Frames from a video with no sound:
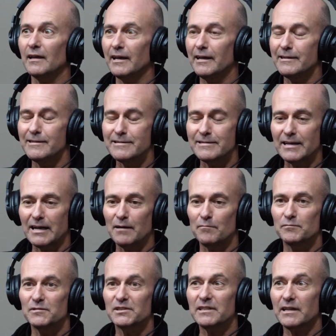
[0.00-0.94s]

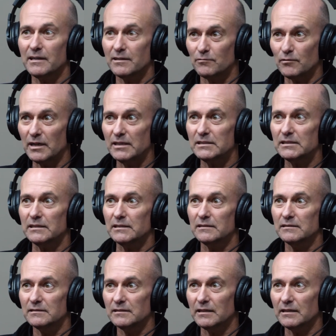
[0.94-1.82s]
And started racing.